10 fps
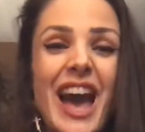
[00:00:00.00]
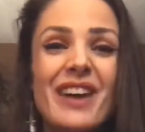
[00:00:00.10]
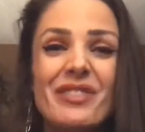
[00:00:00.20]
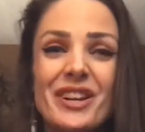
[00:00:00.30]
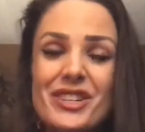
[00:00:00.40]

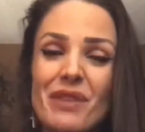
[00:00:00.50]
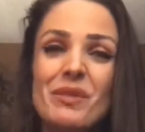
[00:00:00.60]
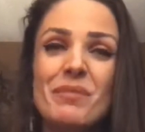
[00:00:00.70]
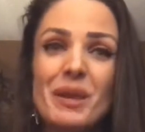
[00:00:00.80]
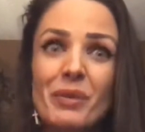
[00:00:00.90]
average of
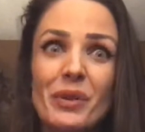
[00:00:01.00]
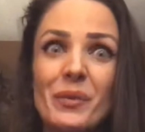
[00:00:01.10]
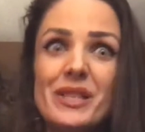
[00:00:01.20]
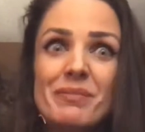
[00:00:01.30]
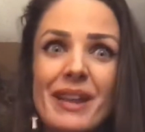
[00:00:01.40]
the people that
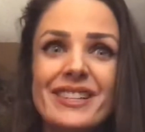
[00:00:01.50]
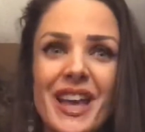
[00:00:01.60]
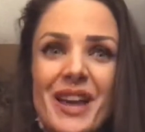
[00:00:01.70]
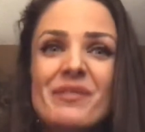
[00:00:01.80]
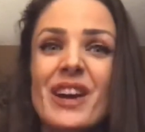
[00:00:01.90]
we spend
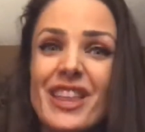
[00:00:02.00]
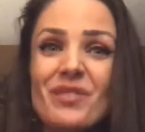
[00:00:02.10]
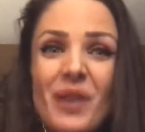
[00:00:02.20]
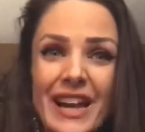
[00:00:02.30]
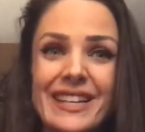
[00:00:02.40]
time with,
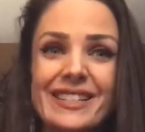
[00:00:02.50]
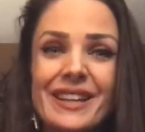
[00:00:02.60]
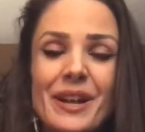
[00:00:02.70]
right?